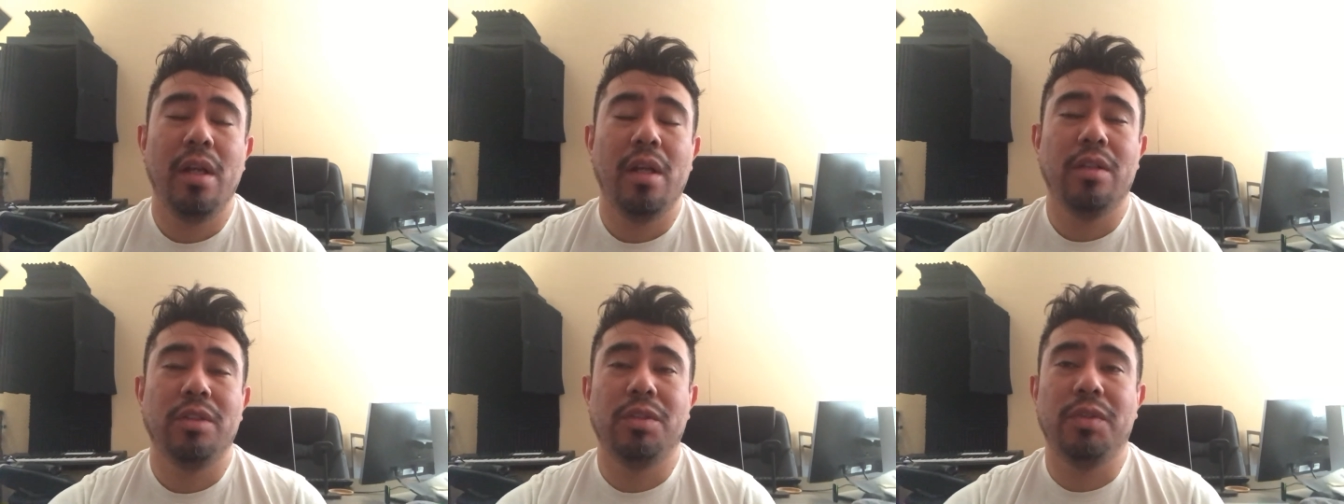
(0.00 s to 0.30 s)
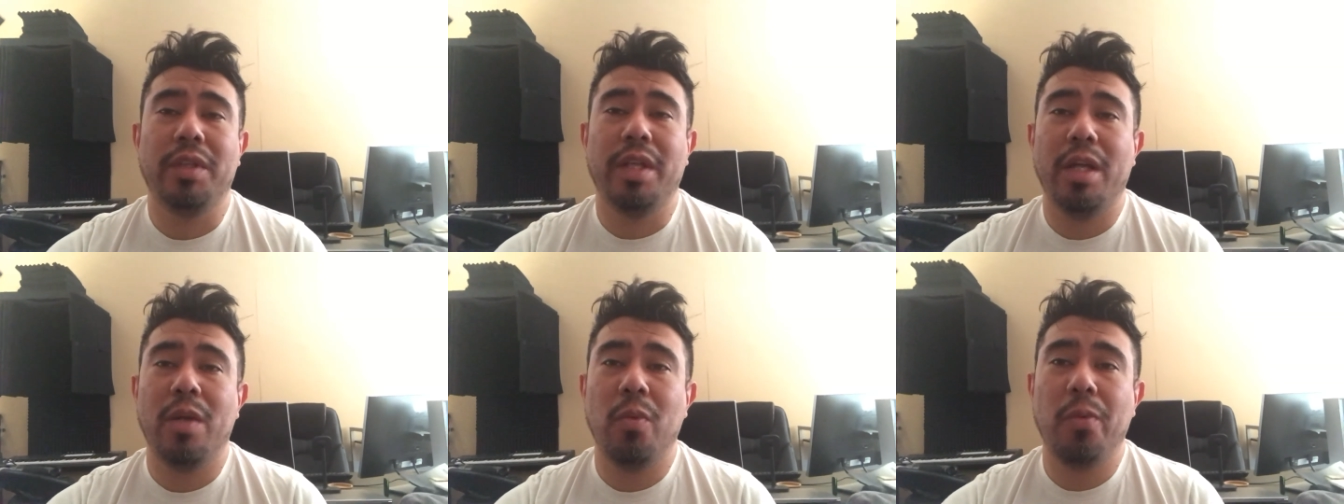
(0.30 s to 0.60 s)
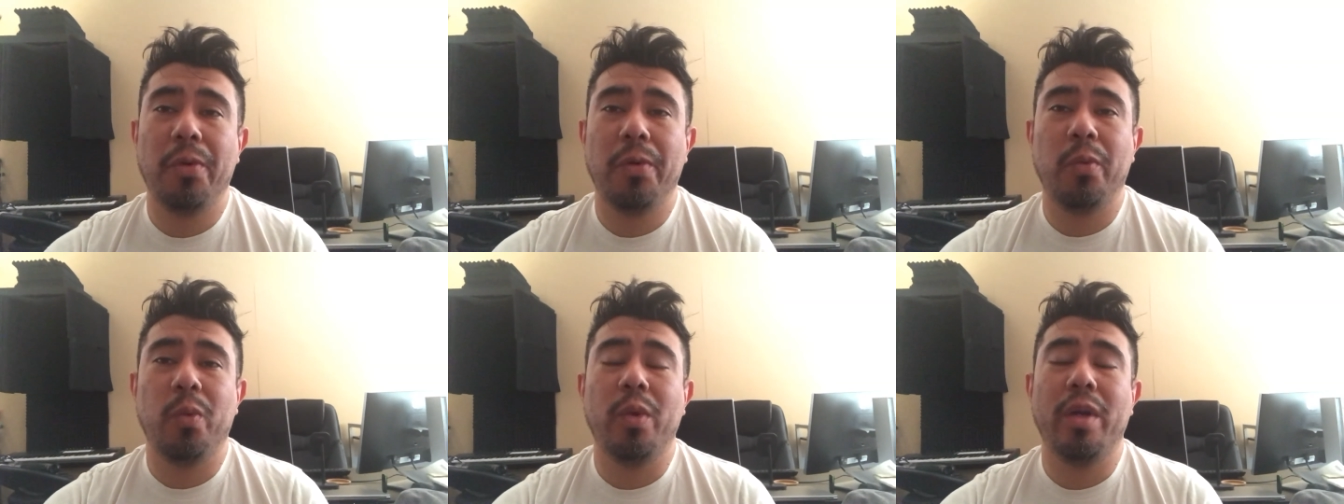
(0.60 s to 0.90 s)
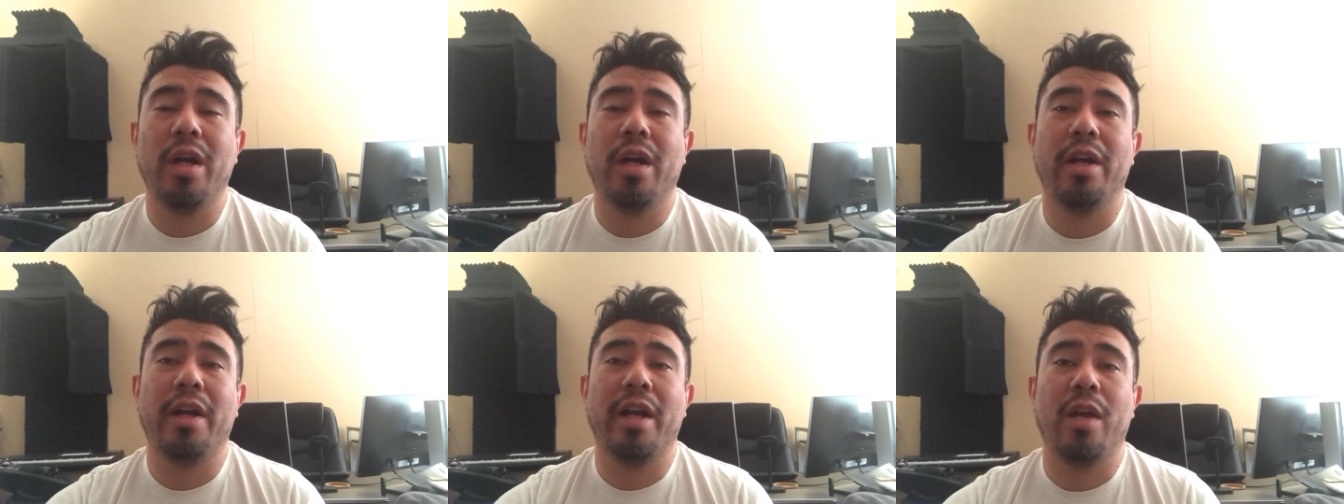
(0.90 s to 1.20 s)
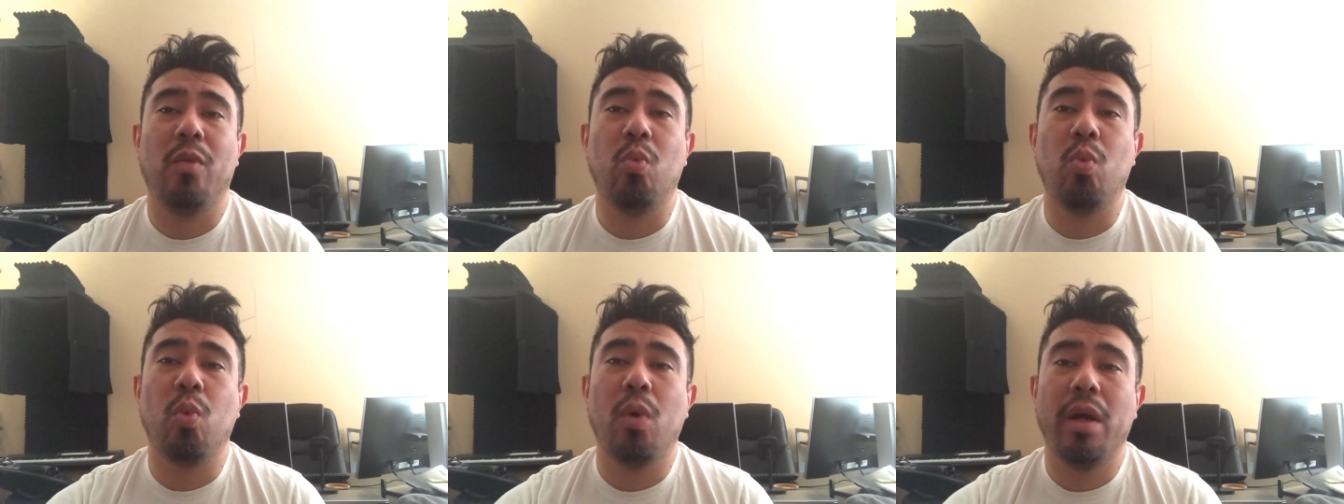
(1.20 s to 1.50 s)
Today we are
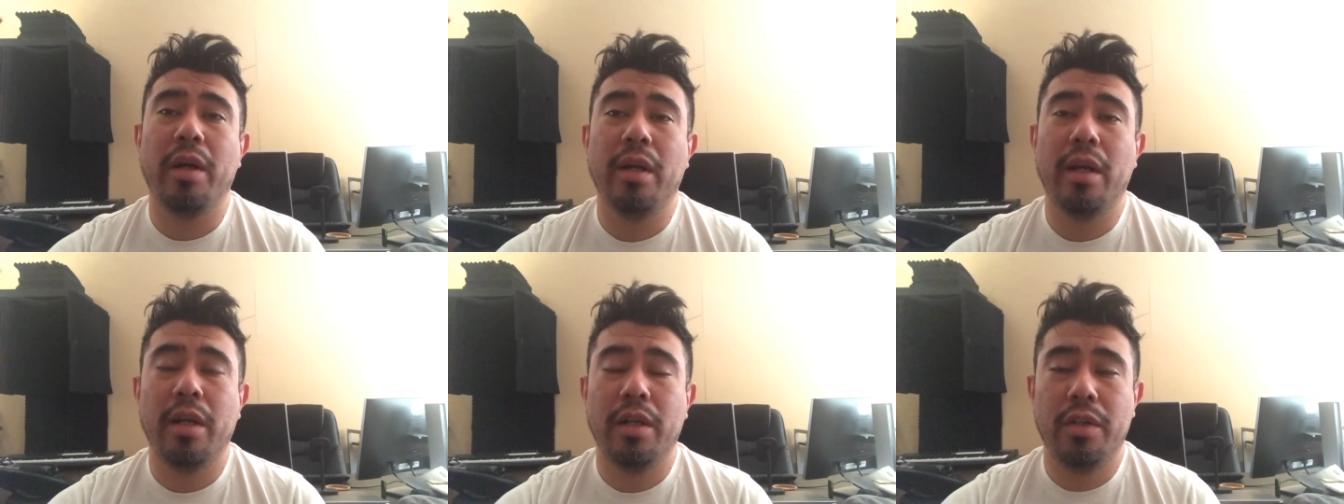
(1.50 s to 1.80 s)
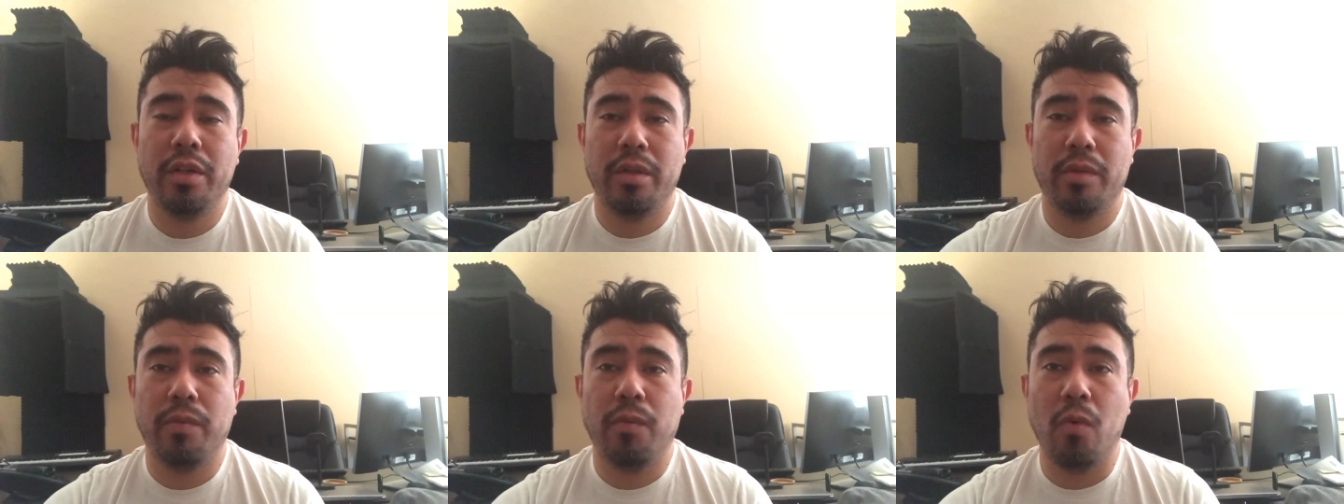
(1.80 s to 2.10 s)
at one hundred